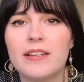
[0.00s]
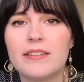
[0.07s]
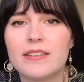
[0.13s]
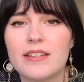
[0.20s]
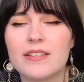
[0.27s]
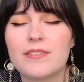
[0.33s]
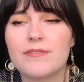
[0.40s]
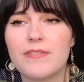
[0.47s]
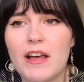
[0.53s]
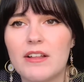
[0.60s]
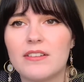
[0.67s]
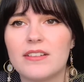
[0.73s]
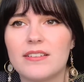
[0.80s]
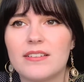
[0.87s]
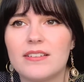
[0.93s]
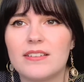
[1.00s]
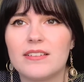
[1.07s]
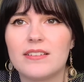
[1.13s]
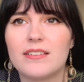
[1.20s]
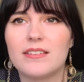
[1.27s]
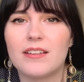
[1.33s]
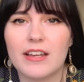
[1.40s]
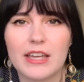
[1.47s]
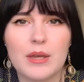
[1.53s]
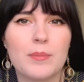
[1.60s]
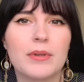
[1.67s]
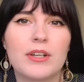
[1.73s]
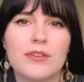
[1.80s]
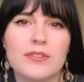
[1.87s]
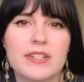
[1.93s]
This felt like it
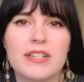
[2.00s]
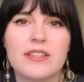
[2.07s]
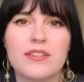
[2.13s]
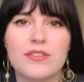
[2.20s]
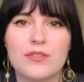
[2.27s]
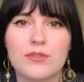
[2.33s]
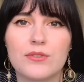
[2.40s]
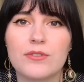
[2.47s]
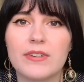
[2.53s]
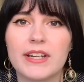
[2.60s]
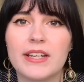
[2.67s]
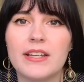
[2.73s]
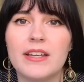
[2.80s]
belonged in the story,